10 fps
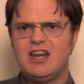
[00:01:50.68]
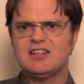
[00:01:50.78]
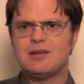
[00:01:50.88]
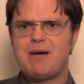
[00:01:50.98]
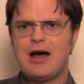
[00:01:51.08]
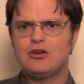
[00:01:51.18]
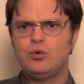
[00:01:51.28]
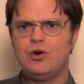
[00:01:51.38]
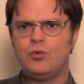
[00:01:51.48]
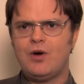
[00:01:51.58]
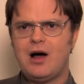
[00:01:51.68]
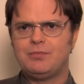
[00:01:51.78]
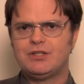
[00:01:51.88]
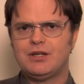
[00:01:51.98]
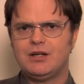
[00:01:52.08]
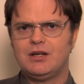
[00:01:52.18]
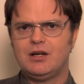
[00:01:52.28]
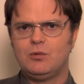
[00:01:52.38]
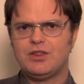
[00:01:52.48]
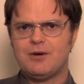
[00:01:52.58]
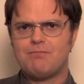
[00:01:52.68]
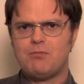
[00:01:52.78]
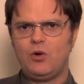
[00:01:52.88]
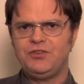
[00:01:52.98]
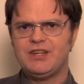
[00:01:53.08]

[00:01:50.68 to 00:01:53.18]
is about to erupt with the molten